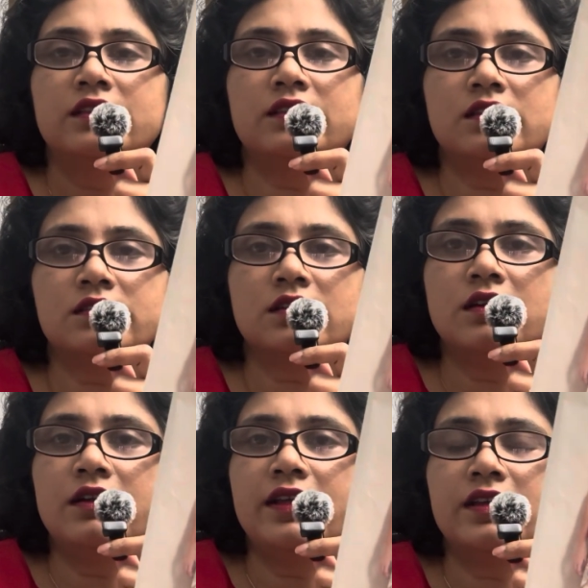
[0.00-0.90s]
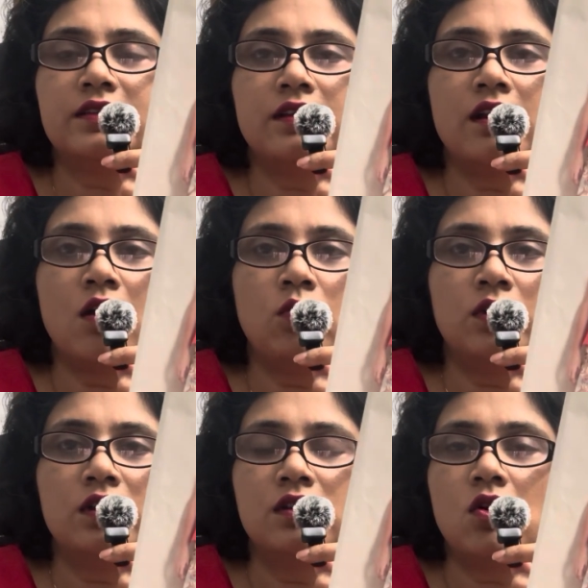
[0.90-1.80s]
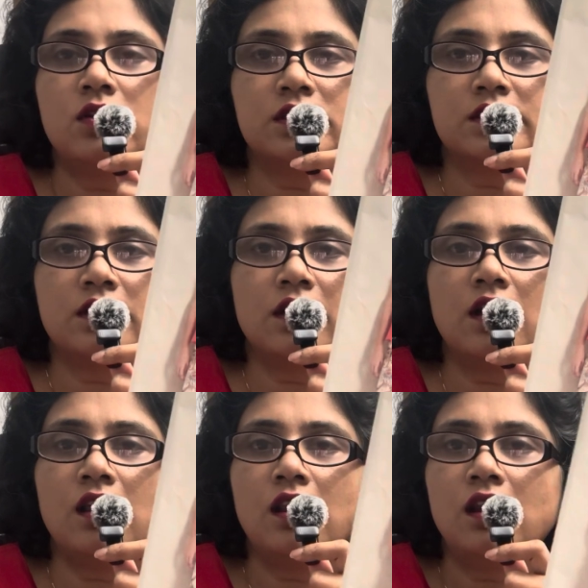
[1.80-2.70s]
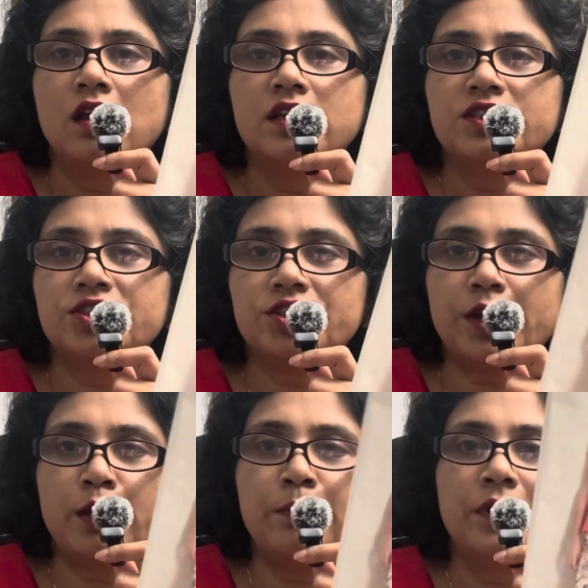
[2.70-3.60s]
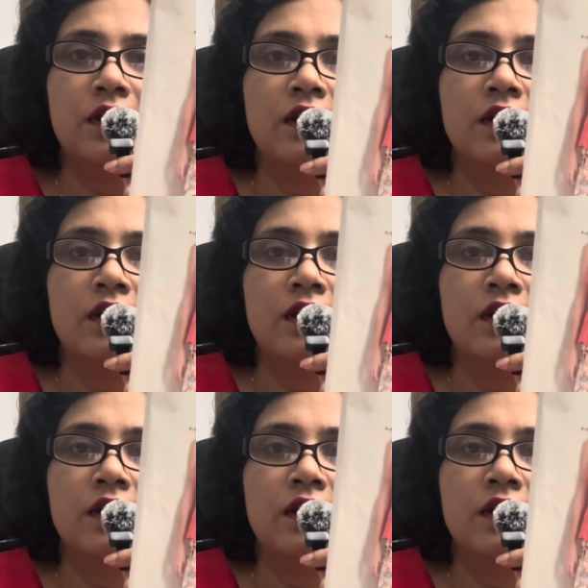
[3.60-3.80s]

the skirt has a round or a circle shape,